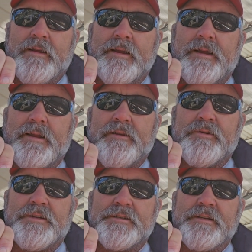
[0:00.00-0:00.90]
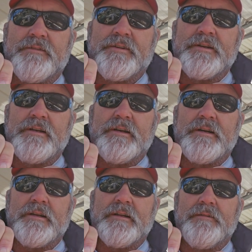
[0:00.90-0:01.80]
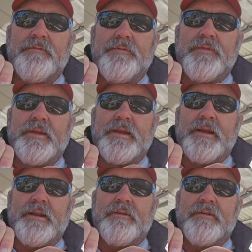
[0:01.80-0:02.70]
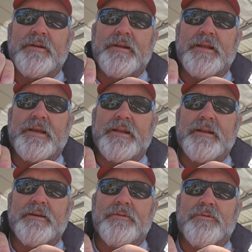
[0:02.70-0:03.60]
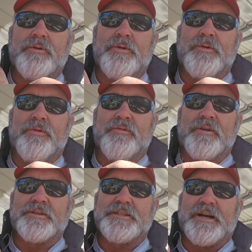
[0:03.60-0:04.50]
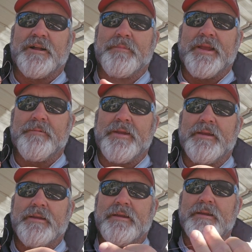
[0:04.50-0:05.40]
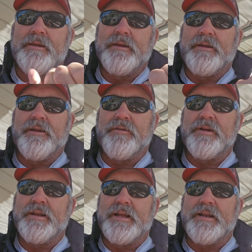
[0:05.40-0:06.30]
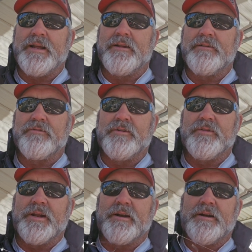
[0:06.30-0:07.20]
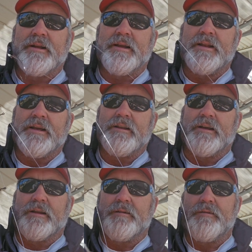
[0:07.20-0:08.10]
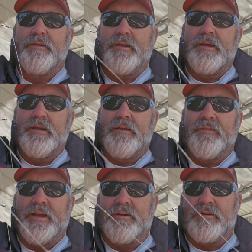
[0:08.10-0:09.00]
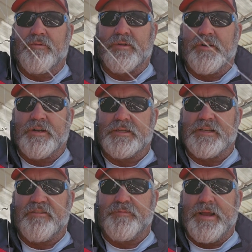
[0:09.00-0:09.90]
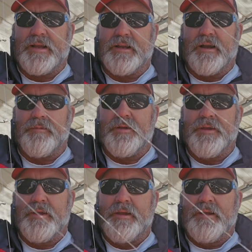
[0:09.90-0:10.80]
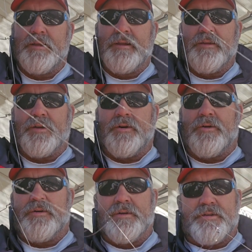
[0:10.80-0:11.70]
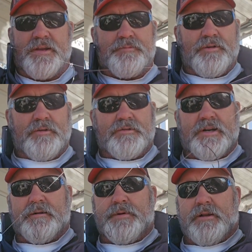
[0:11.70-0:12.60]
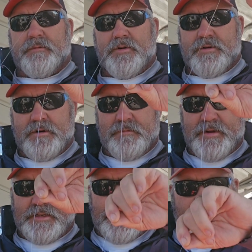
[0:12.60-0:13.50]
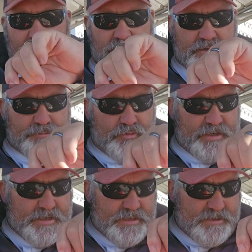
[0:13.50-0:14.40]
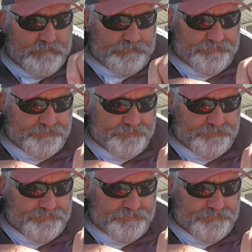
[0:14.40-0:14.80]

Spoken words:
and you wish yourself good luck, and you run that. Oh, first shot, baby. You run that down through there, and now look, that hook will turn itself back up. So, simple little trick, Palomar. Make sure your hook is pointing up.